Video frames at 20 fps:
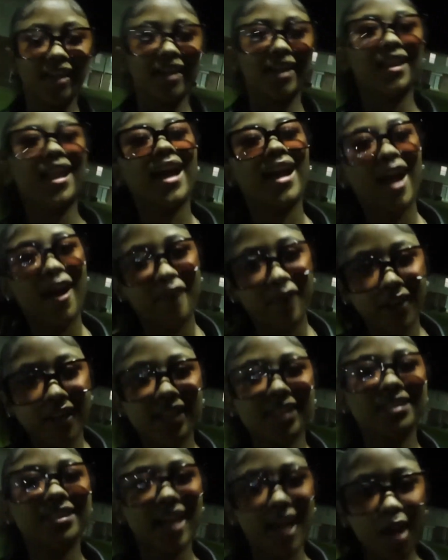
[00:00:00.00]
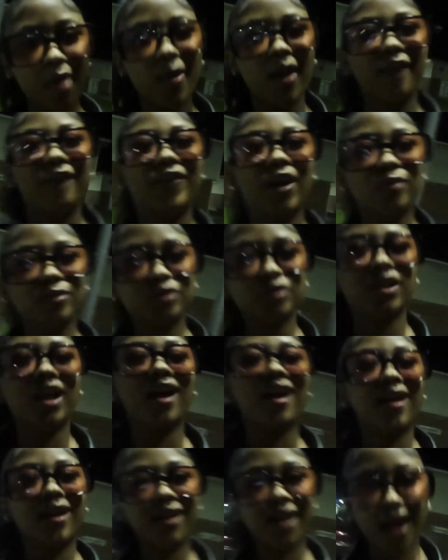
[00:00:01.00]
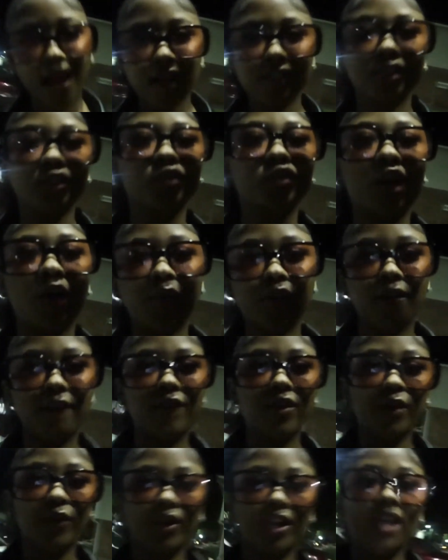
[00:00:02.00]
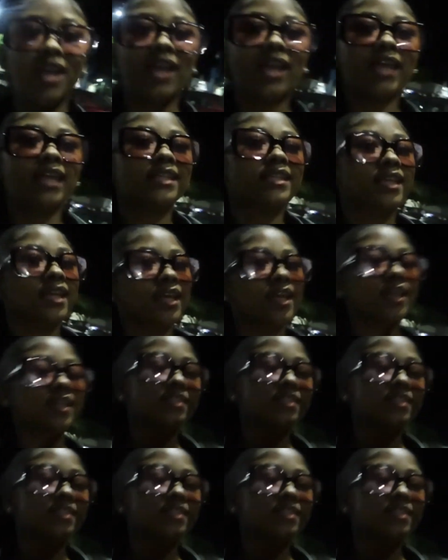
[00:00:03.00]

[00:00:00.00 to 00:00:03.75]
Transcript: like I fucking said, why the fuck would you let her in the house? I don't think, Andrew, I don't think Andrew let her. He did, he